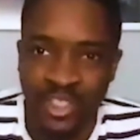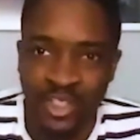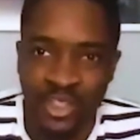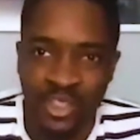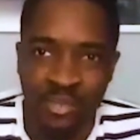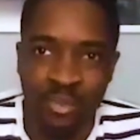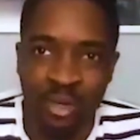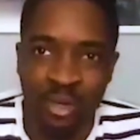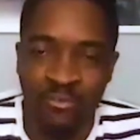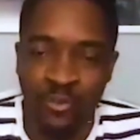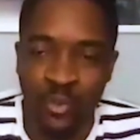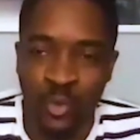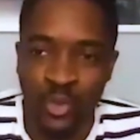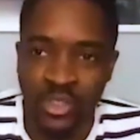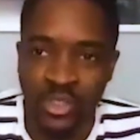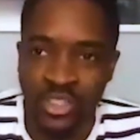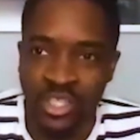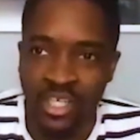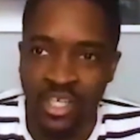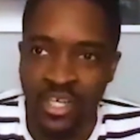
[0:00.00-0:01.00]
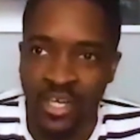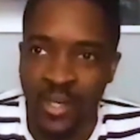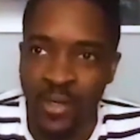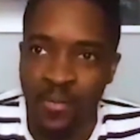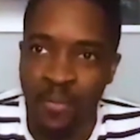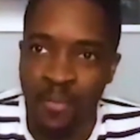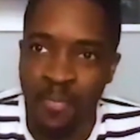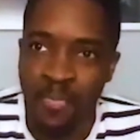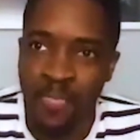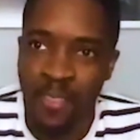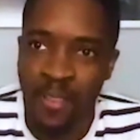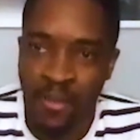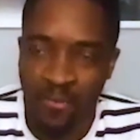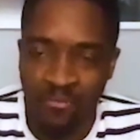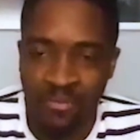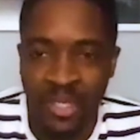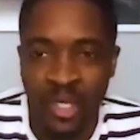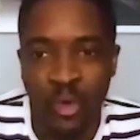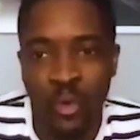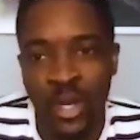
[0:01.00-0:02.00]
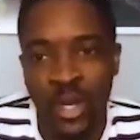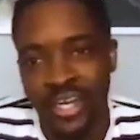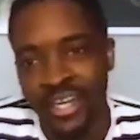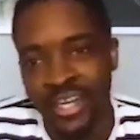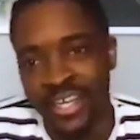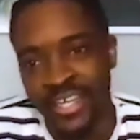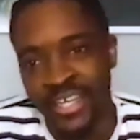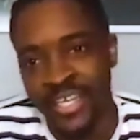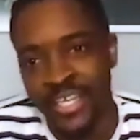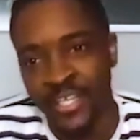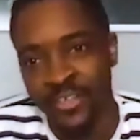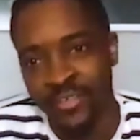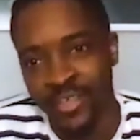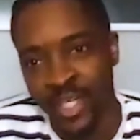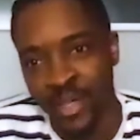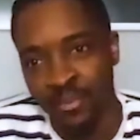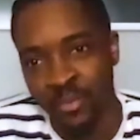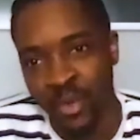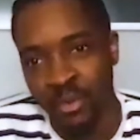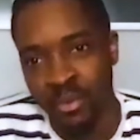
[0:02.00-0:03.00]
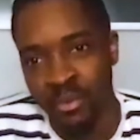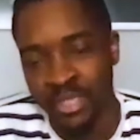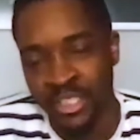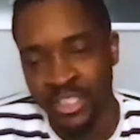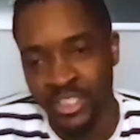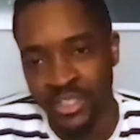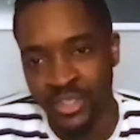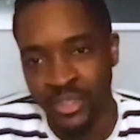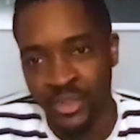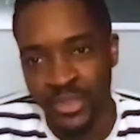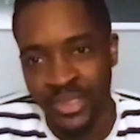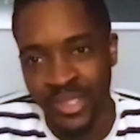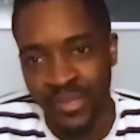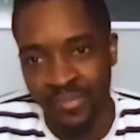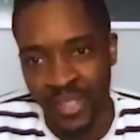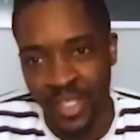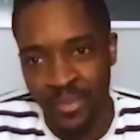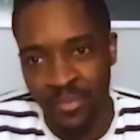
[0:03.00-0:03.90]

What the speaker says: actually my thoughts have been quite negative and I probably should do